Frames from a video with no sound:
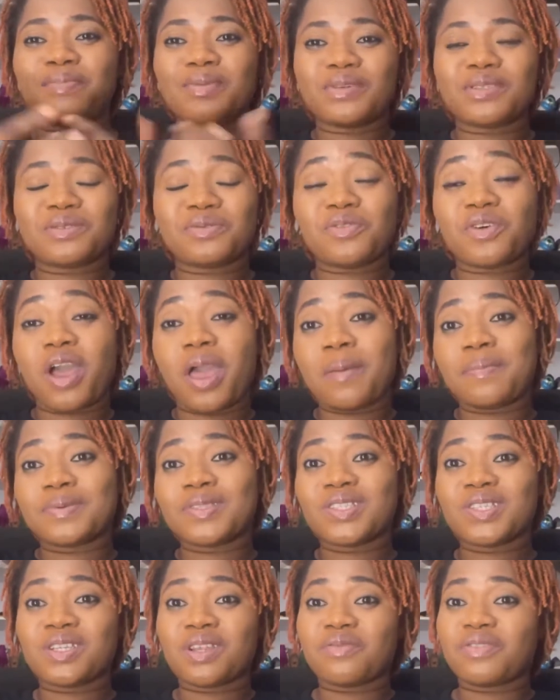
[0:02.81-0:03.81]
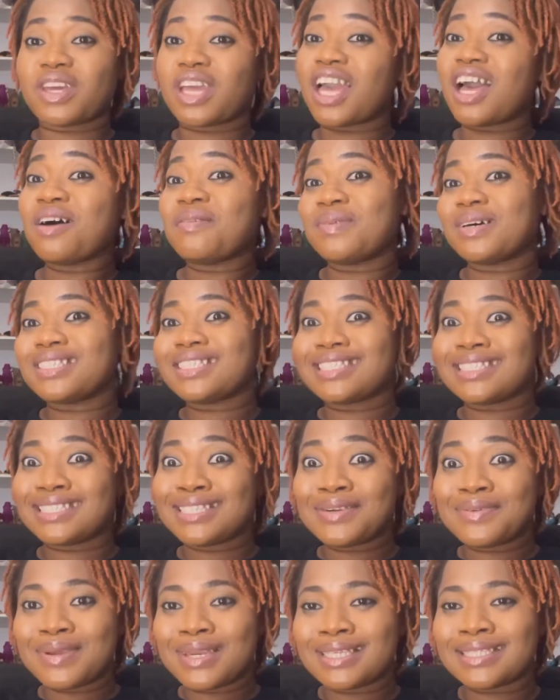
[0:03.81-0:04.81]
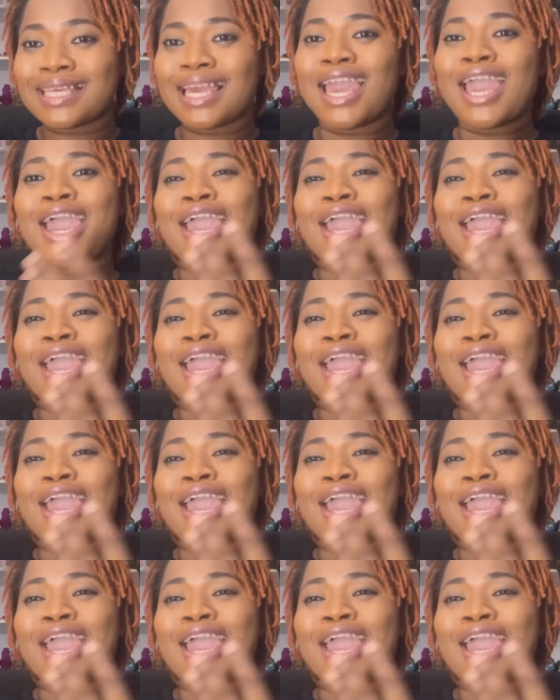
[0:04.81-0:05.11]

beautiful episode of the Girl Boss series.